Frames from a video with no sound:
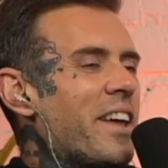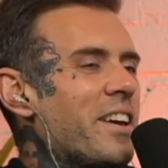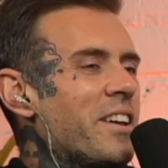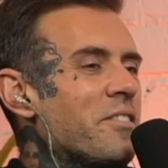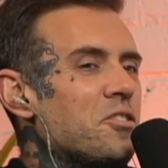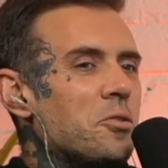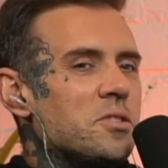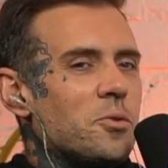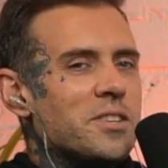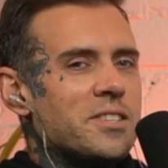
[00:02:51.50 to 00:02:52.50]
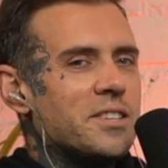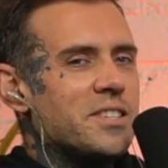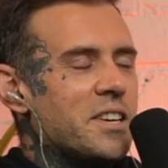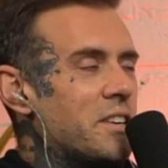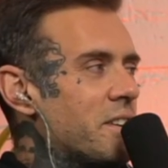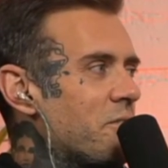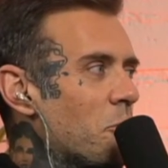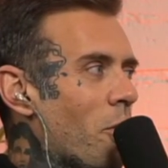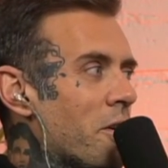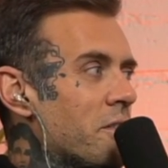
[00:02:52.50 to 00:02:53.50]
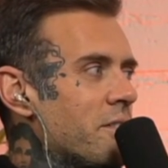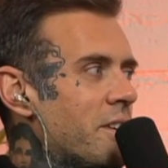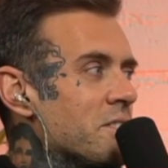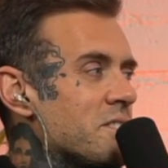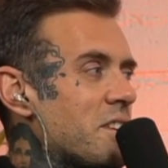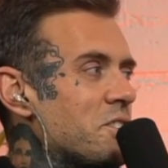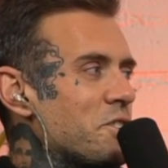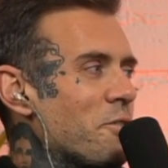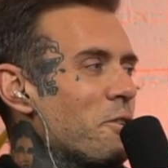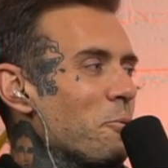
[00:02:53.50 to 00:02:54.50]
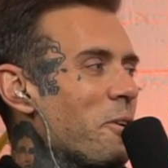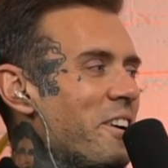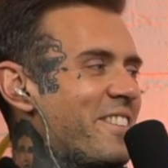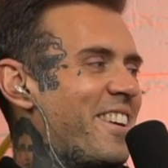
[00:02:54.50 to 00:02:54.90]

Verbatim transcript: had an interview in 2016 if you weren't in bro, such your own world,